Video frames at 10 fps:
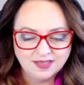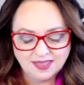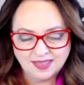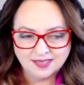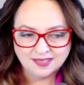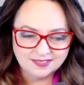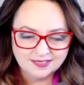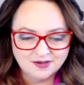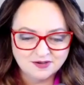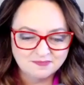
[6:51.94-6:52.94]
And
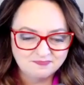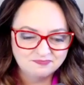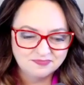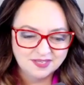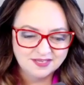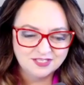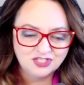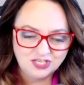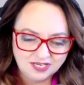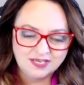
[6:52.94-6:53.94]
um,
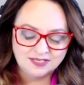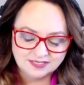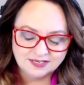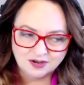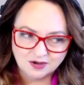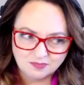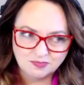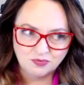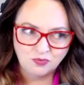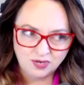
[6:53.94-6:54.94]
she ended up
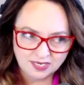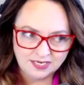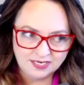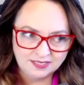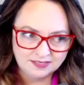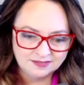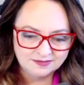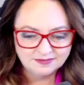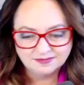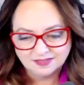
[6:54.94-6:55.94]
winning
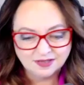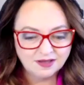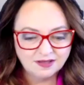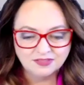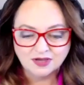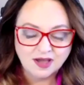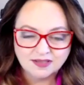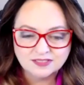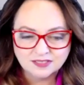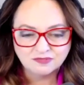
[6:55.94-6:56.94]
The, the
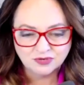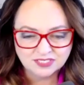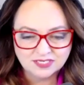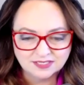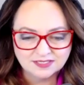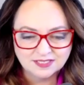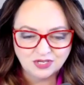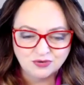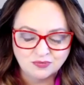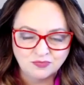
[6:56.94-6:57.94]
highest level in Texas that
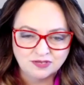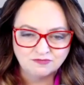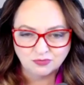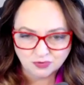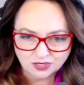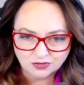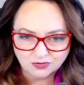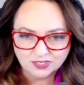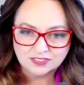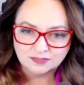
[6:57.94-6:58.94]
you can win for rodeo
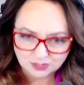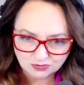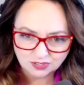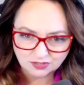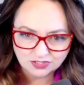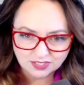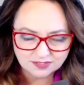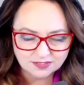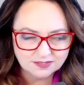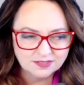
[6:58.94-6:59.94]
queens is Miss Rodeo
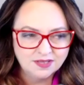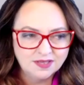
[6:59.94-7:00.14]
Texas.